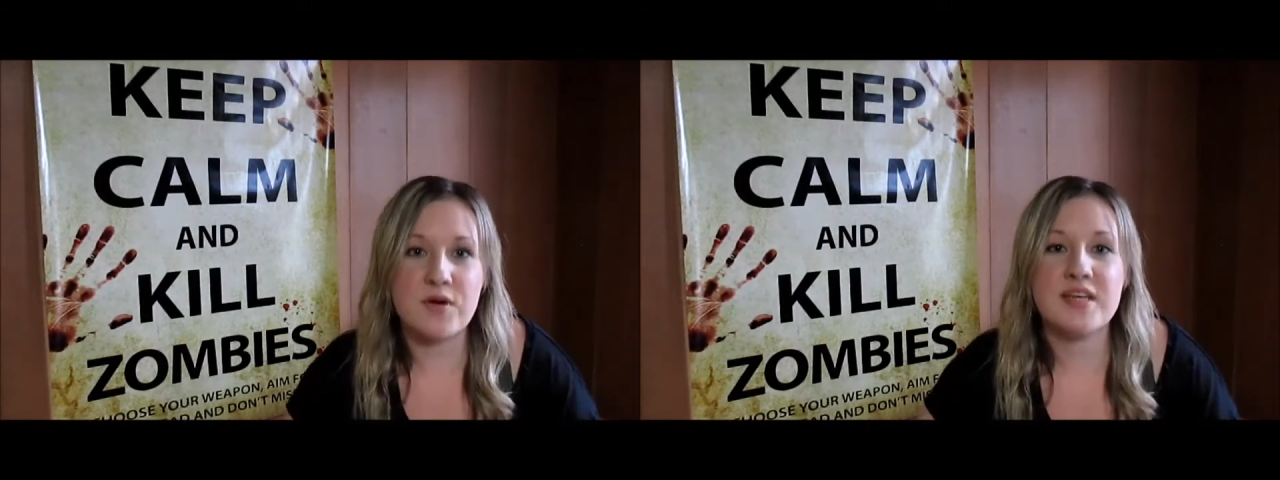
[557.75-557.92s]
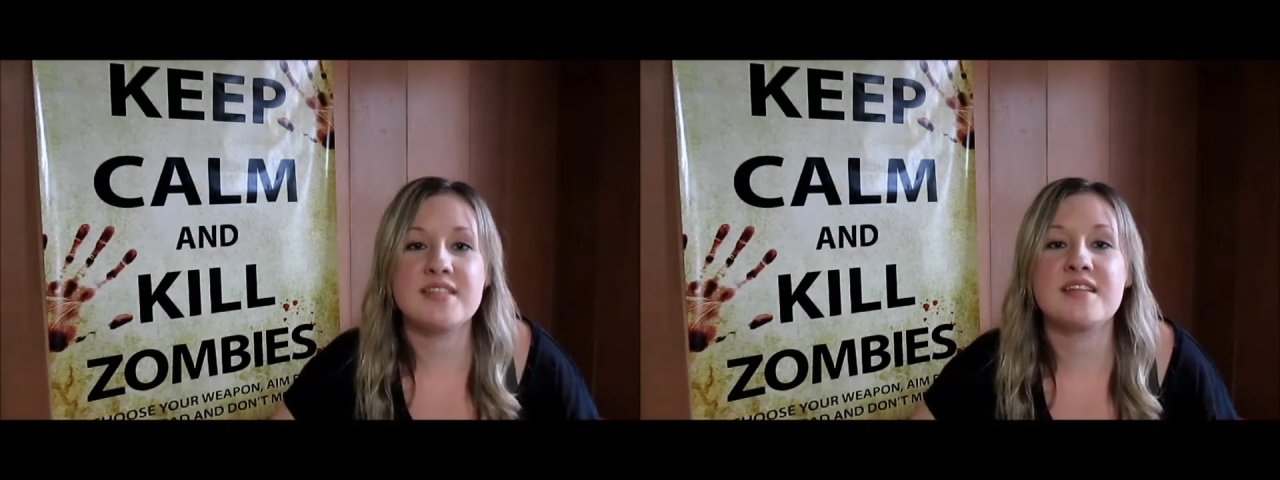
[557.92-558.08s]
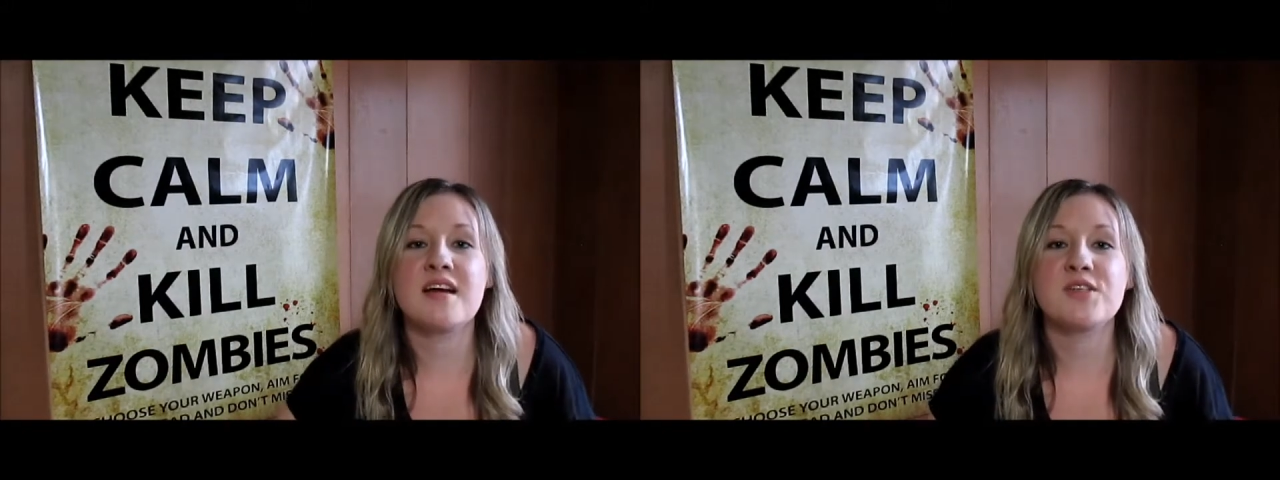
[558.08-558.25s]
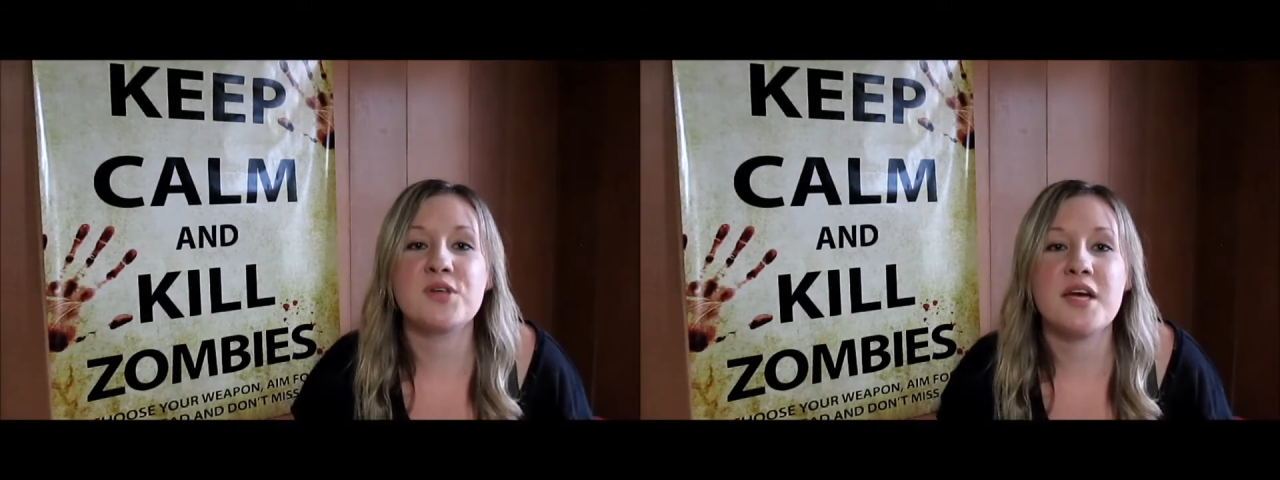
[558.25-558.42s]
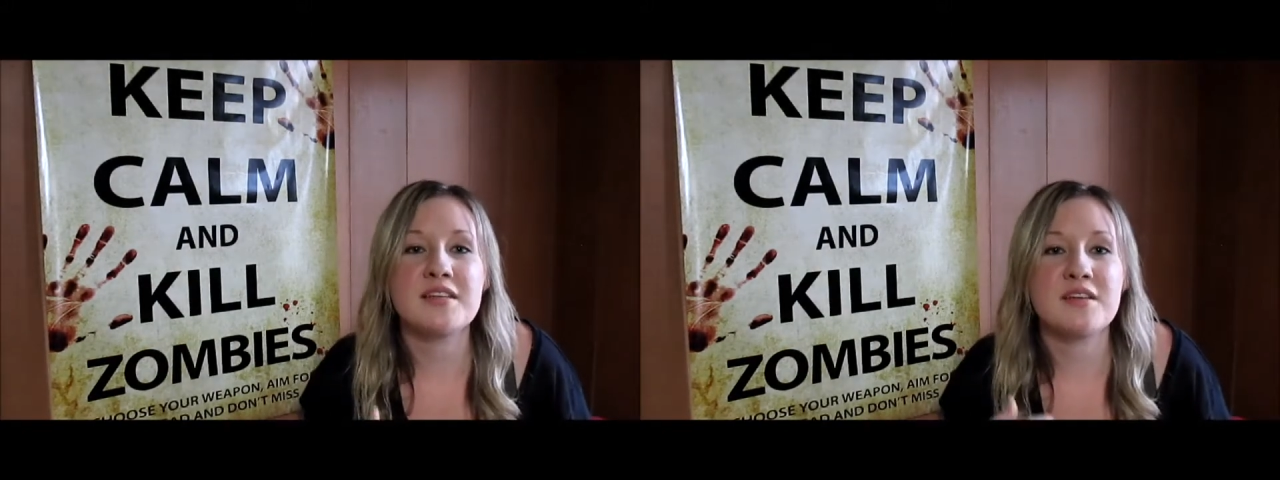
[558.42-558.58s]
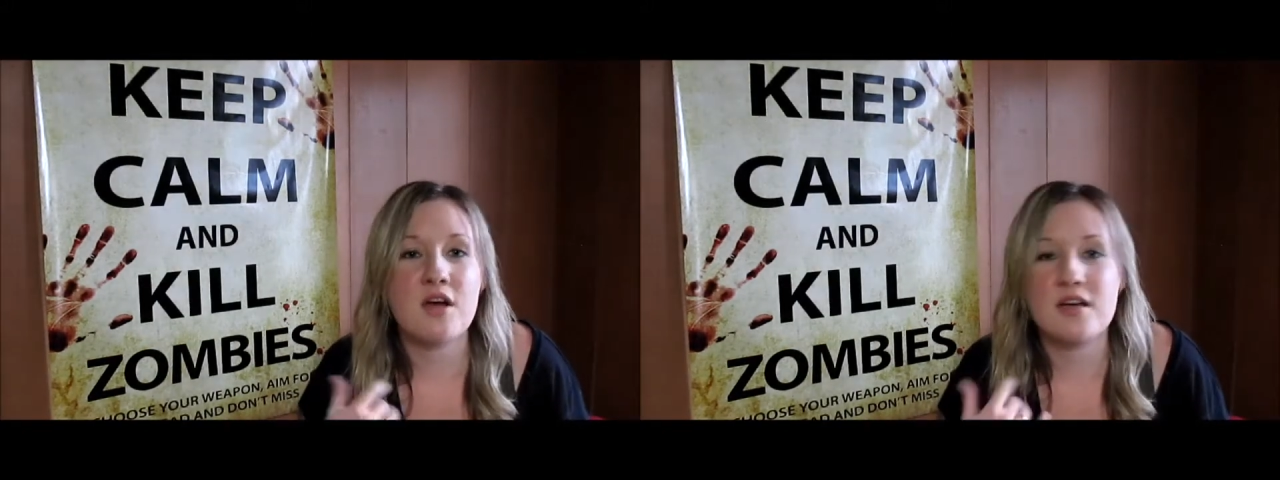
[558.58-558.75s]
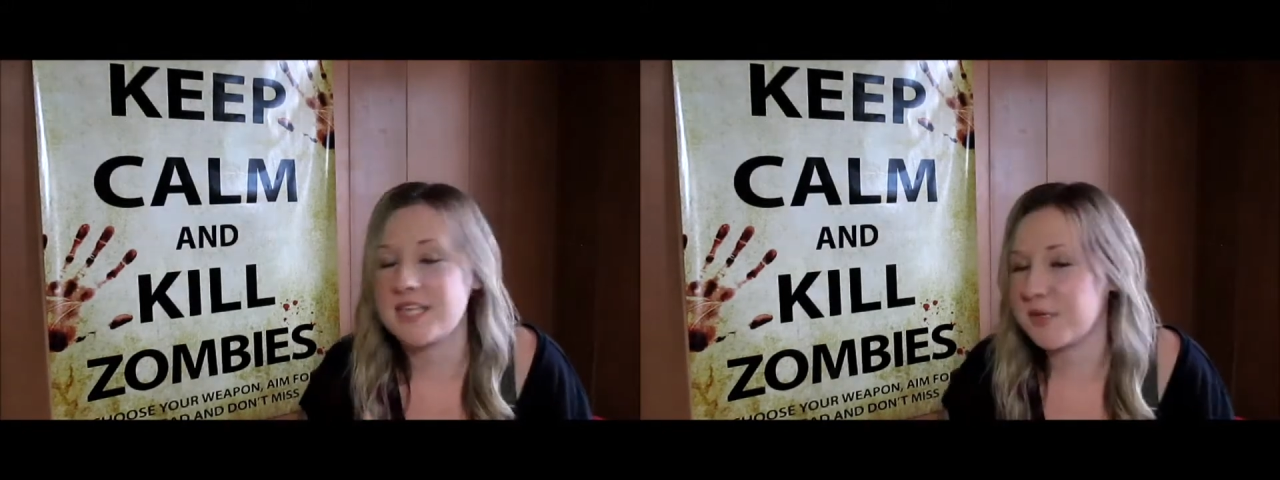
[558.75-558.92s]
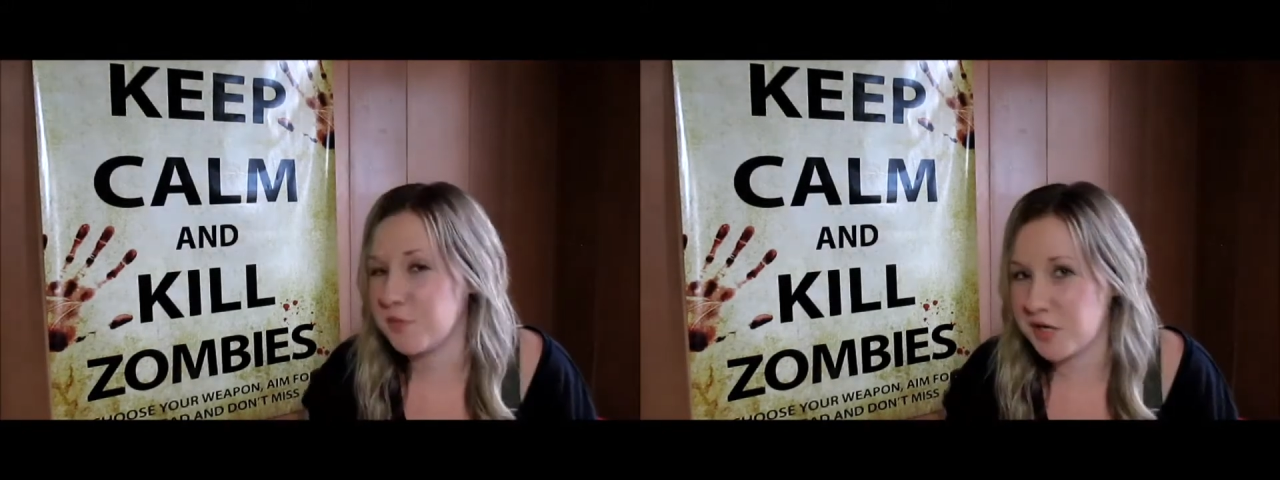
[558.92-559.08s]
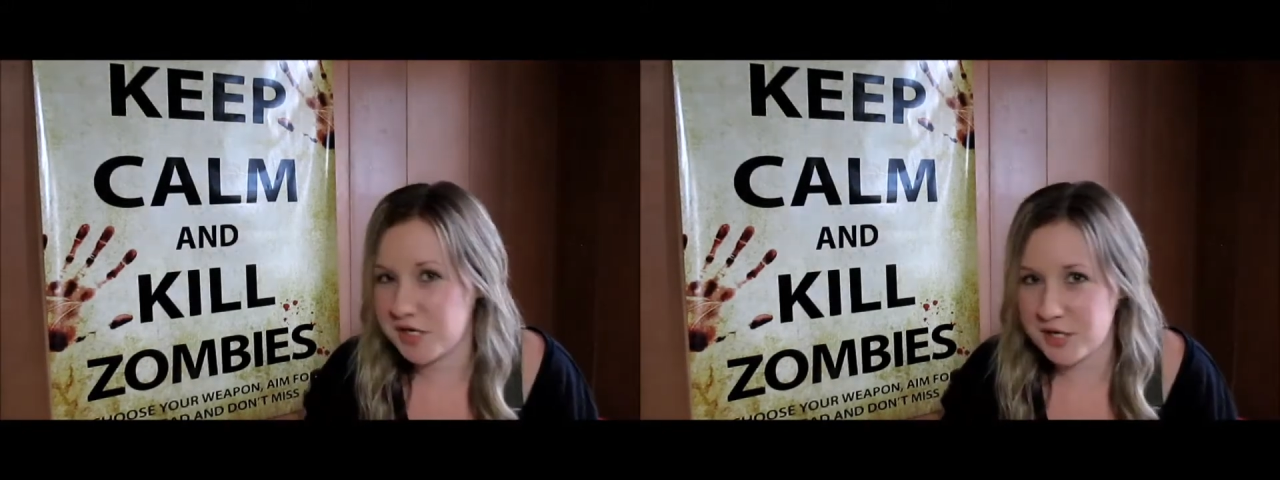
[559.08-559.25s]
He's not trying to contact
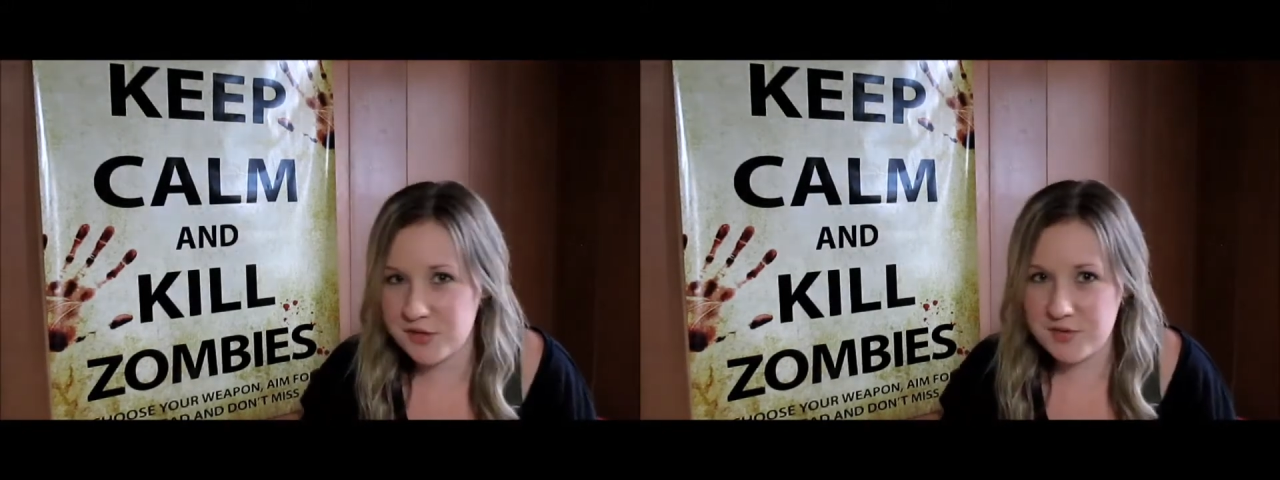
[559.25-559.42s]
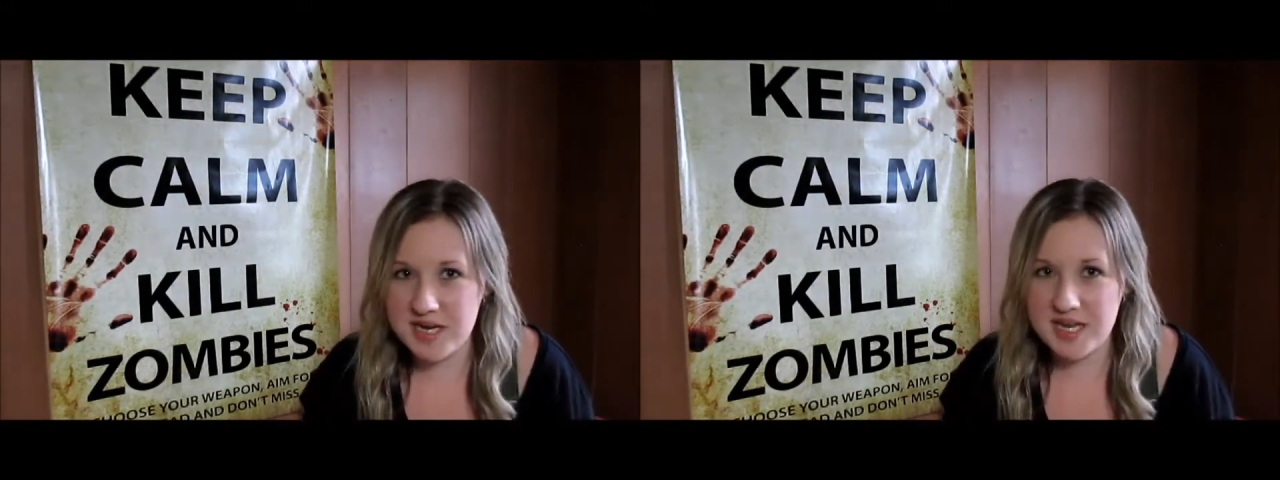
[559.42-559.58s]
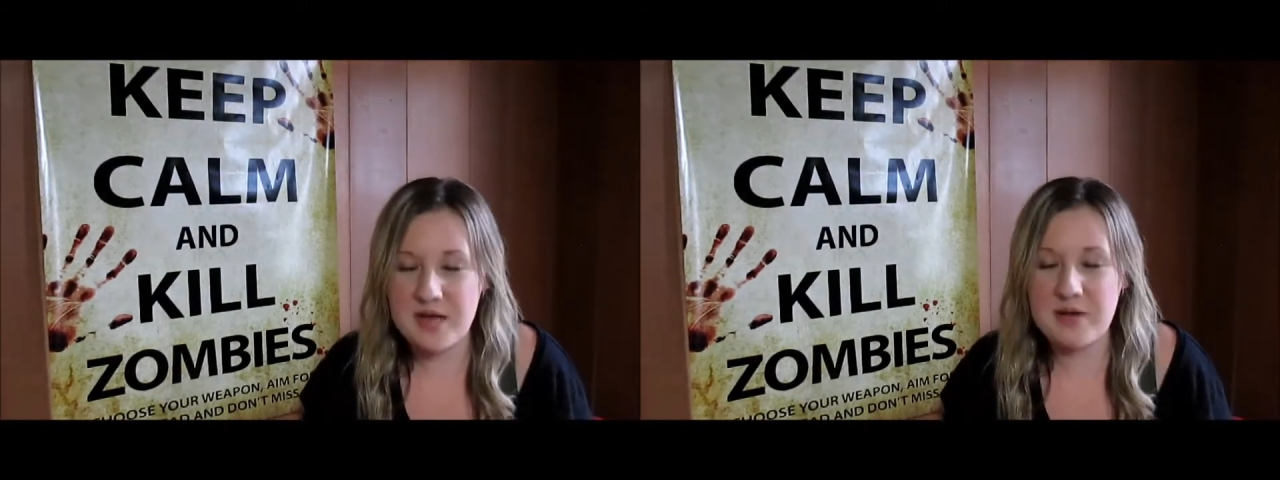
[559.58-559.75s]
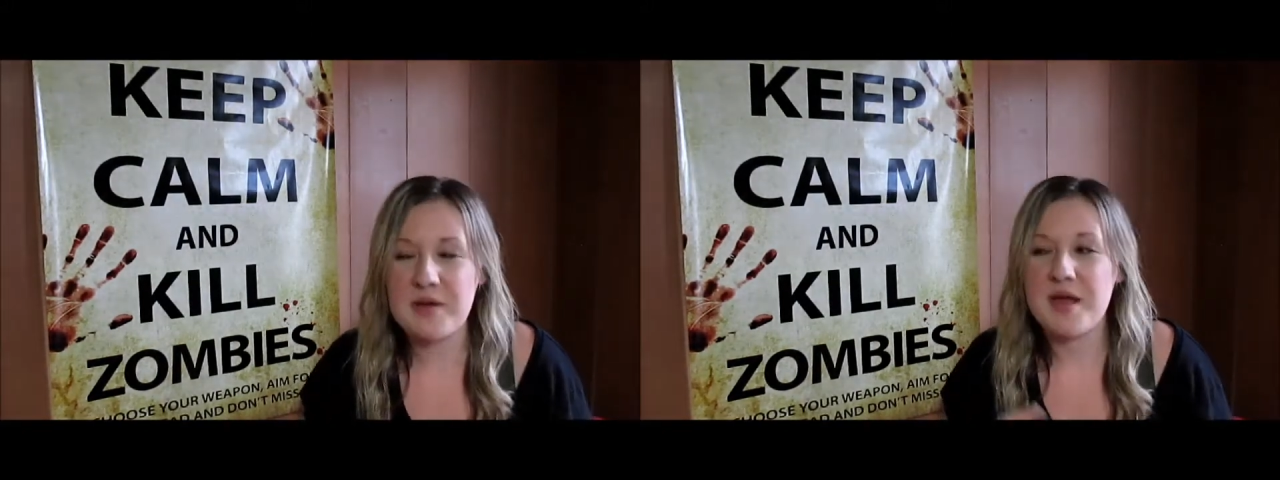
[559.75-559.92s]
Morgan on the radio.